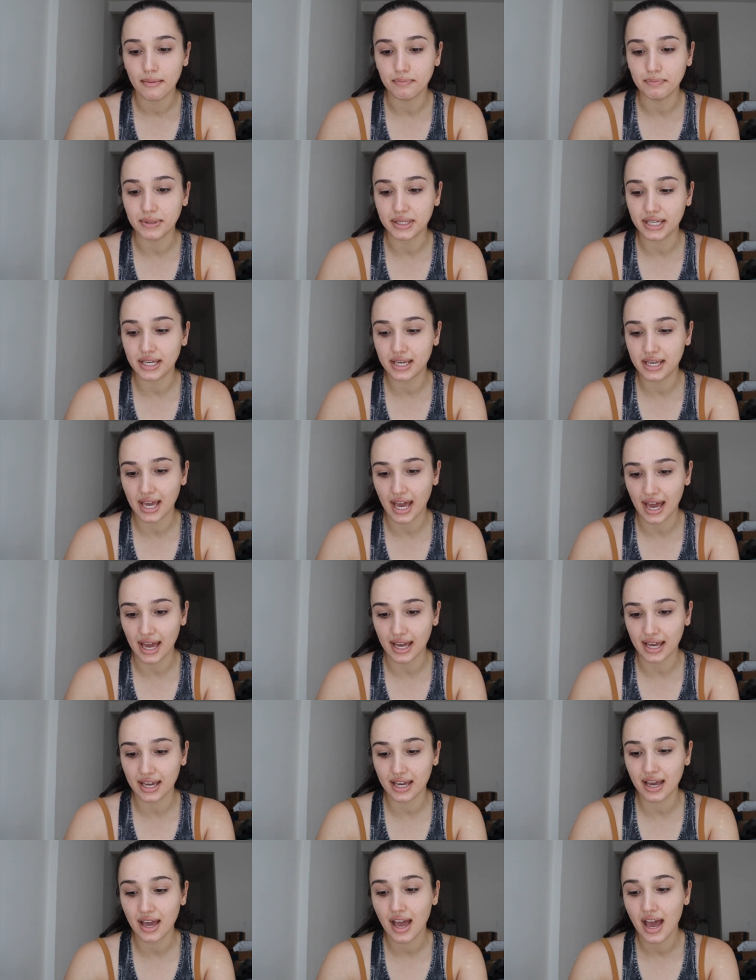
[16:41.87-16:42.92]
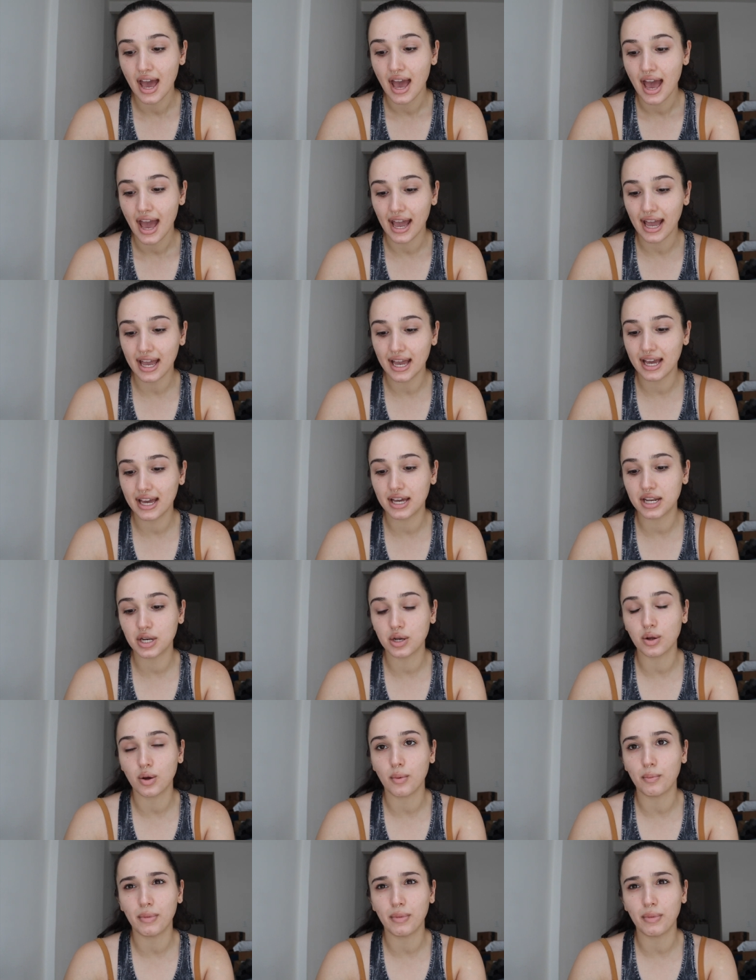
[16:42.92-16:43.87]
BK and